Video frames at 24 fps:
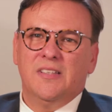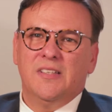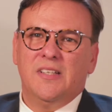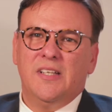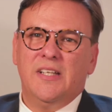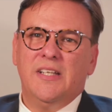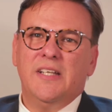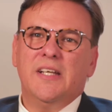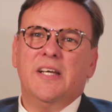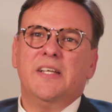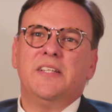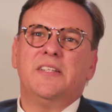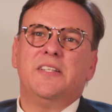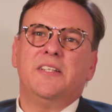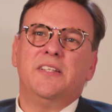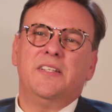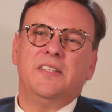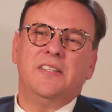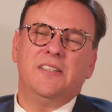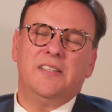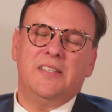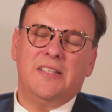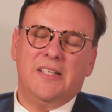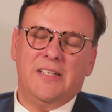In
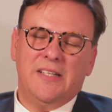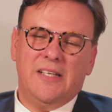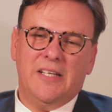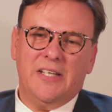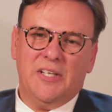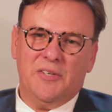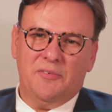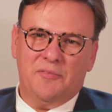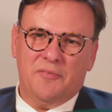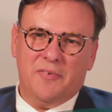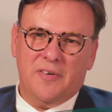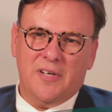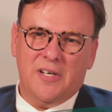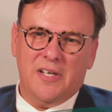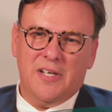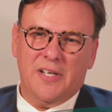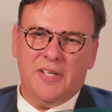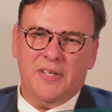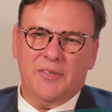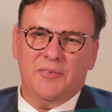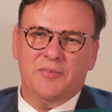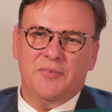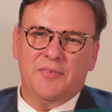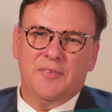
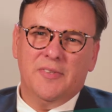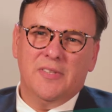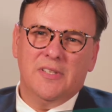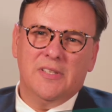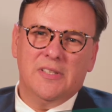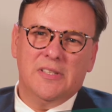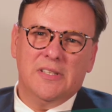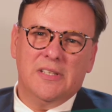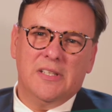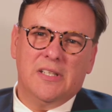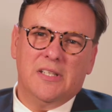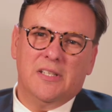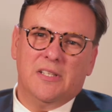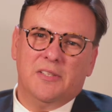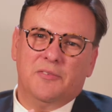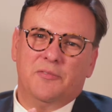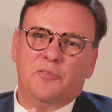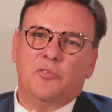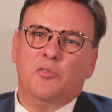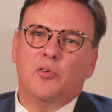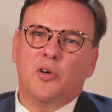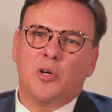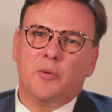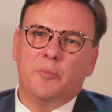1985,
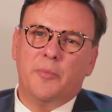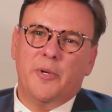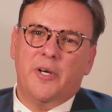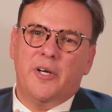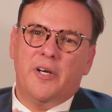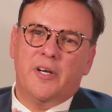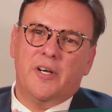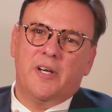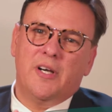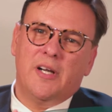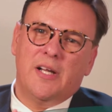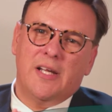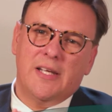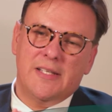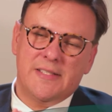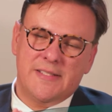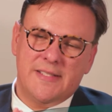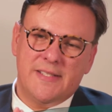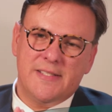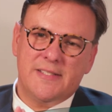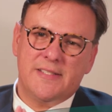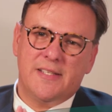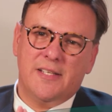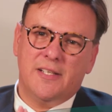former
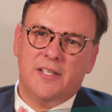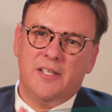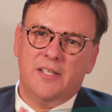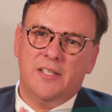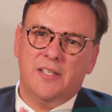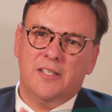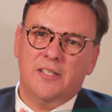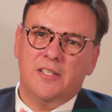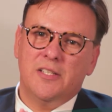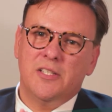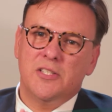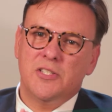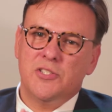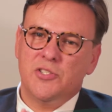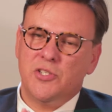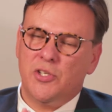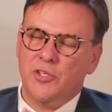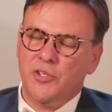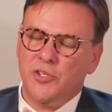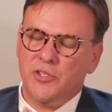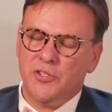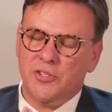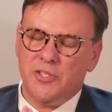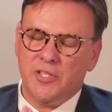Assistant
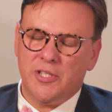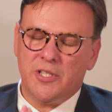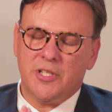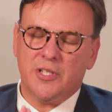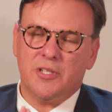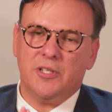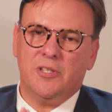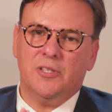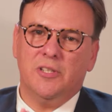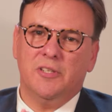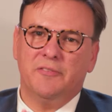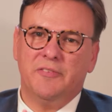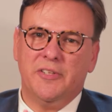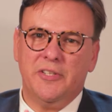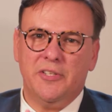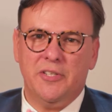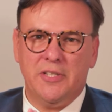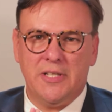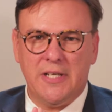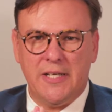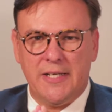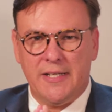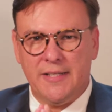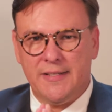Surgeon General of the
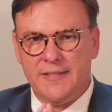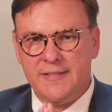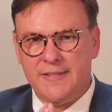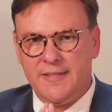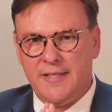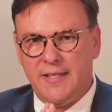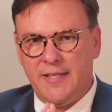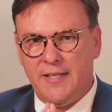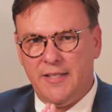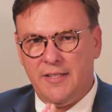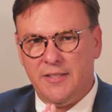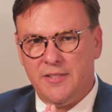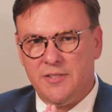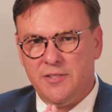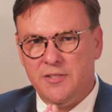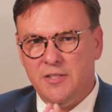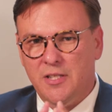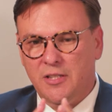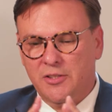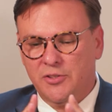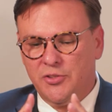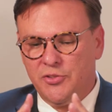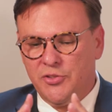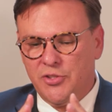United States,
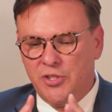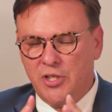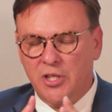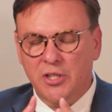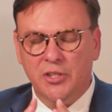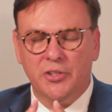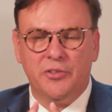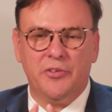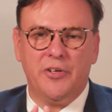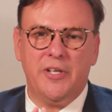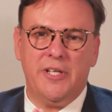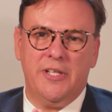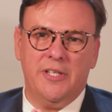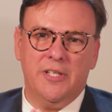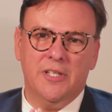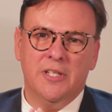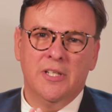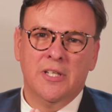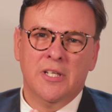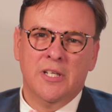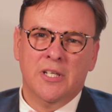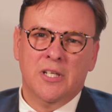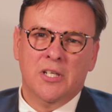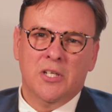Dr. John Green,
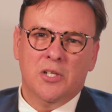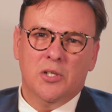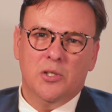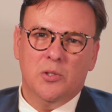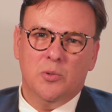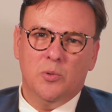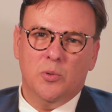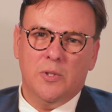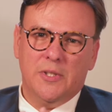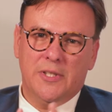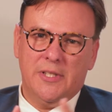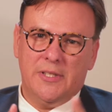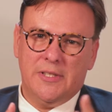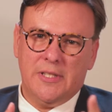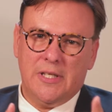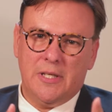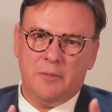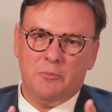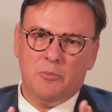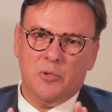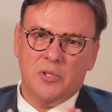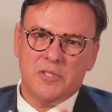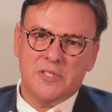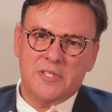who at the
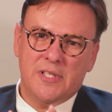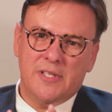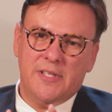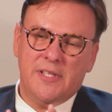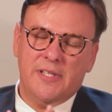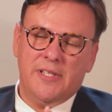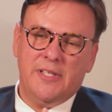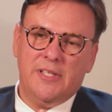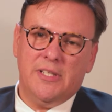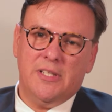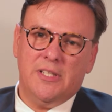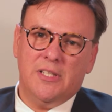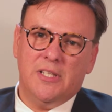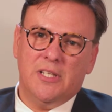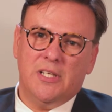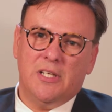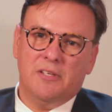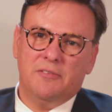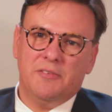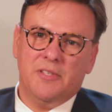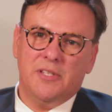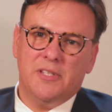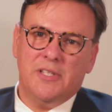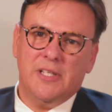time was the Dean
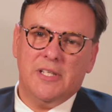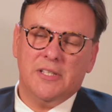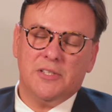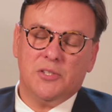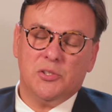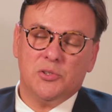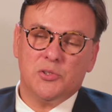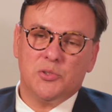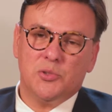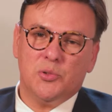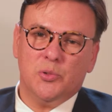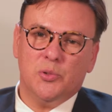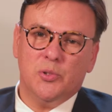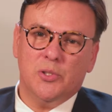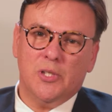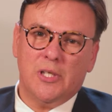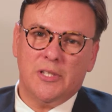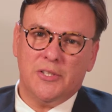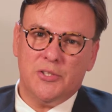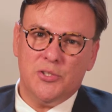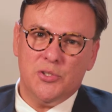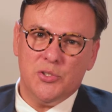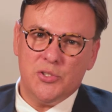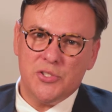of the Dental School
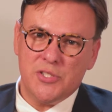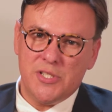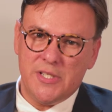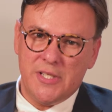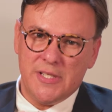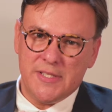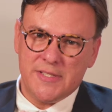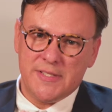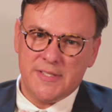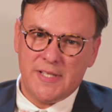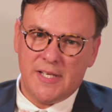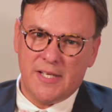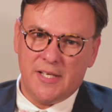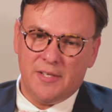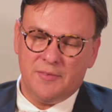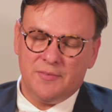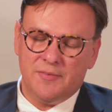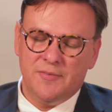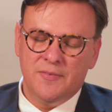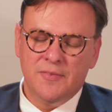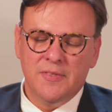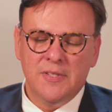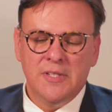at UCSF,